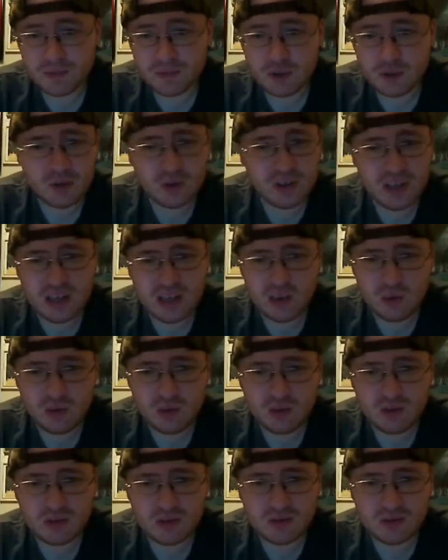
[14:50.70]
So yeah, it
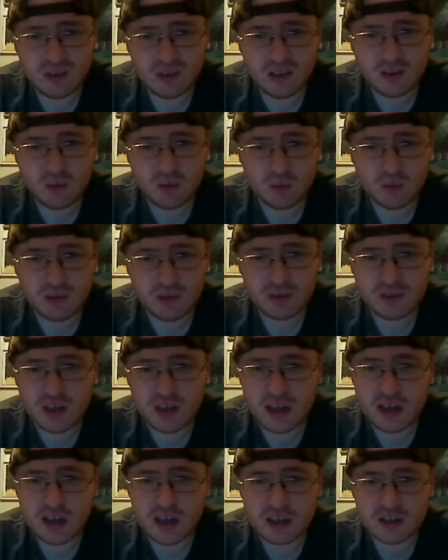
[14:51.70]
was it's really
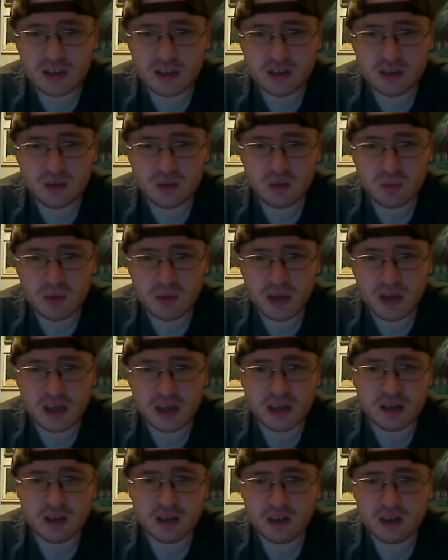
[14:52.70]
sad. That's too
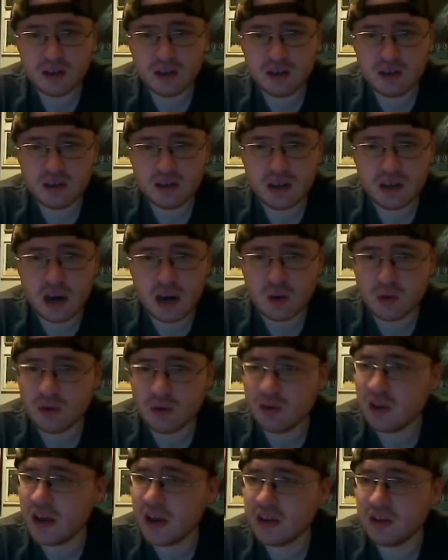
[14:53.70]
bad. I
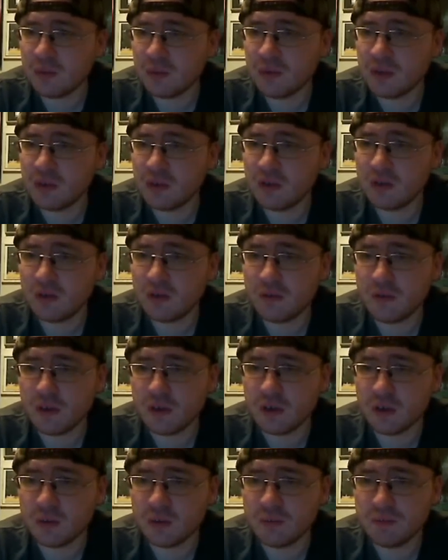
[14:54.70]
really liked him in this
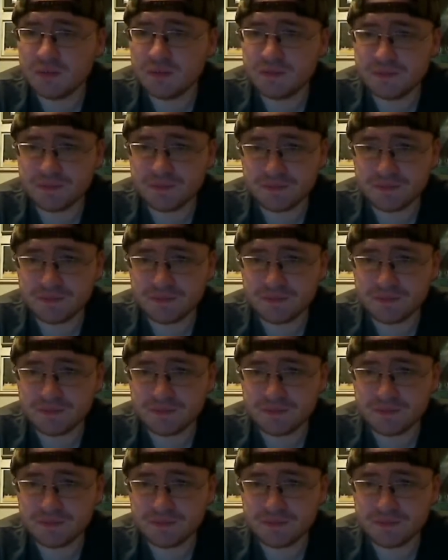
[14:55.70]
film.